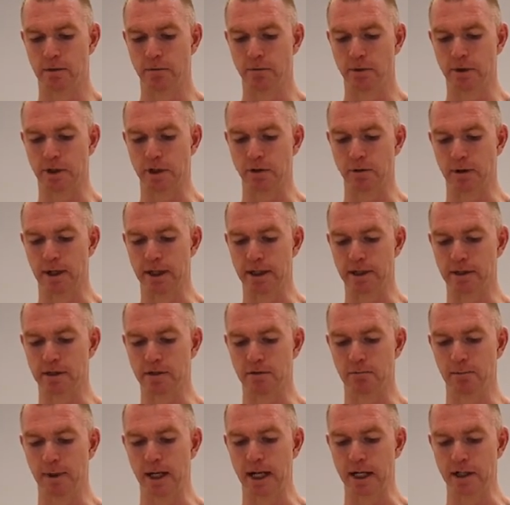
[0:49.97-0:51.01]
which equates to
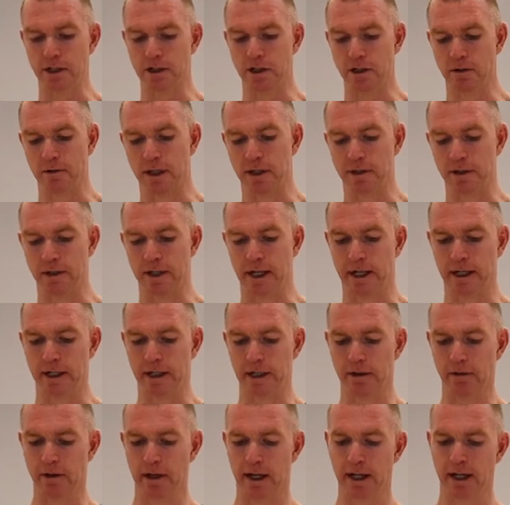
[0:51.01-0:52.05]
about
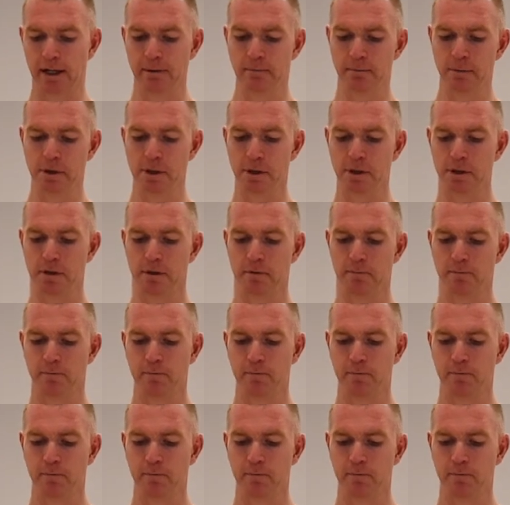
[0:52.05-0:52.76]
280 grams